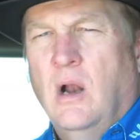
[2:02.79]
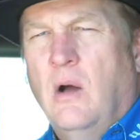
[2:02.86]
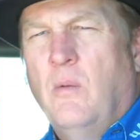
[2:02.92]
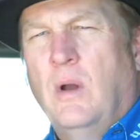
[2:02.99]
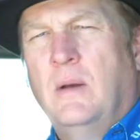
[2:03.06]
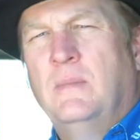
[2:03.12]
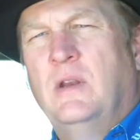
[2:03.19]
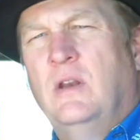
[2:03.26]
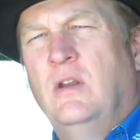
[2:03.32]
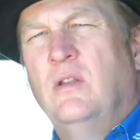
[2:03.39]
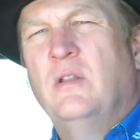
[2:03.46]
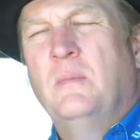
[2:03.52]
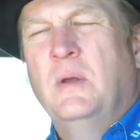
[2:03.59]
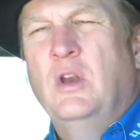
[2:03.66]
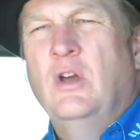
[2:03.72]
want them to do the
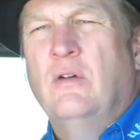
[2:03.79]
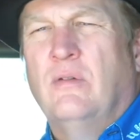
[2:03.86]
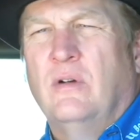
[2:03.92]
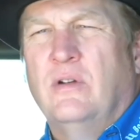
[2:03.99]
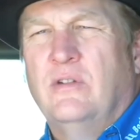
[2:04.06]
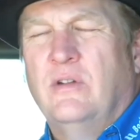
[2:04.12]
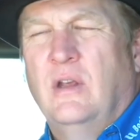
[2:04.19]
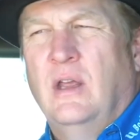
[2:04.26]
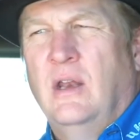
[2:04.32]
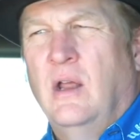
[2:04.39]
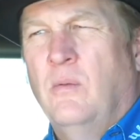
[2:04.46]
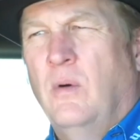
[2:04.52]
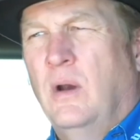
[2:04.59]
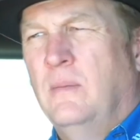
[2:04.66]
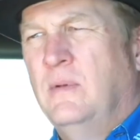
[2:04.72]
maneuvers and I
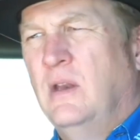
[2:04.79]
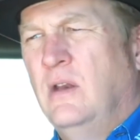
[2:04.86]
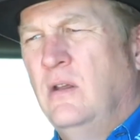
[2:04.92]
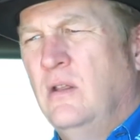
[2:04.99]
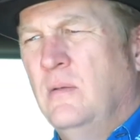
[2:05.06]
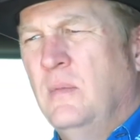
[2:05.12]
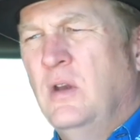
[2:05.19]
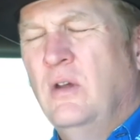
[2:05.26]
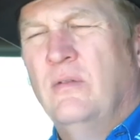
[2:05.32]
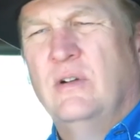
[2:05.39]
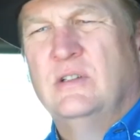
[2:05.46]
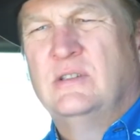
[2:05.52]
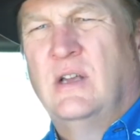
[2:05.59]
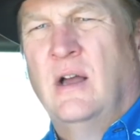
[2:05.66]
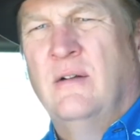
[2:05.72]
want them to do the
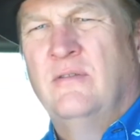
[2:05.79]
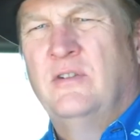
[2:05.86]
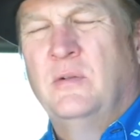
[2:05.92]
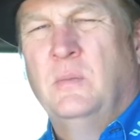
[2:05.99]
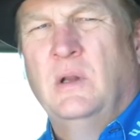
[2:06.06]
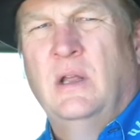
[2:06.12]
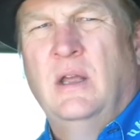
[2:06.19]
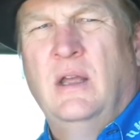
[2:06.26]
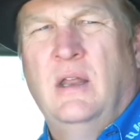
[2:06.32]
maneuvers comfortably.